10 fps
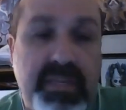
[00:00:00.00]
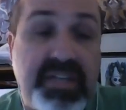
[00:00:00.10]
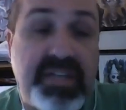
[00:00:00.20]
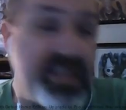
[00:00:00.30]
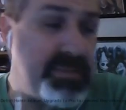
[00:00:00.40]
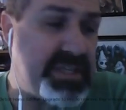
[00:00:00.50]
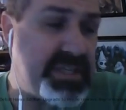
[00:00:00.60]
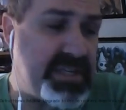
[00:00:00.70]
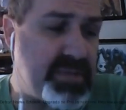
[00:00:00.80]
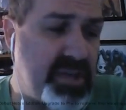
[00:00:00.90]
Some
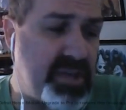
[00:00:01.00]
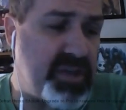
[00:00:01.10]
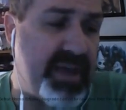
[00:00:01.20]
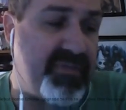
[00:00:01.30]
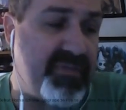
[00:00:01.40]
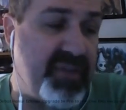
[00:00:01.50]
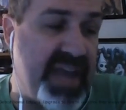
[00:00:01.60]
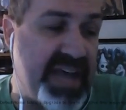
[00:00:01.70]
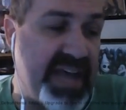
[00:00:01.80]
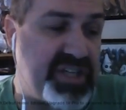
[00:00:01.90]
systems also have
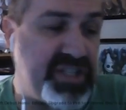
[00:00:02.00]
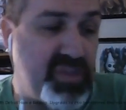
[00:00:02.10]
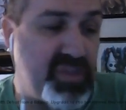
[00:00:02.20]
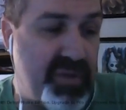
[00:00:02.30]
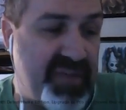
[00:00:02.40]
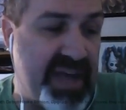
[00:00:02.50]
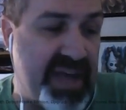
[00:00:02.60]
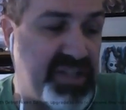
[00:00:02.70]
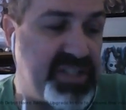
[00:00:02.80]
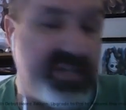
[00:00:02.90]
free actions, swift
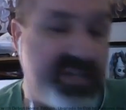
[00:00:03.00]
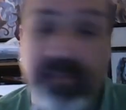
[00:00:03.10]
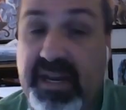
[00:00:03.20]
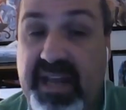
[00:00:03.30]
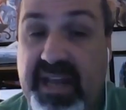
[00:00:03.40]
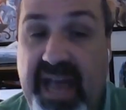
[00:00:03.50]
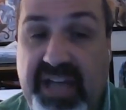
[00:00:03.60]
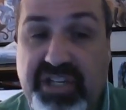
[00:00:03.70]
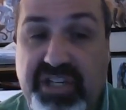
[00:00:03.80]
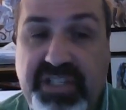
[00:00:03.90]
actions, and immediate
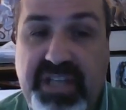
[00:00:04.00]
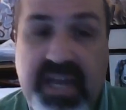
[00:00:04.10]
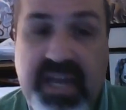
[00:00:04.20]
actions.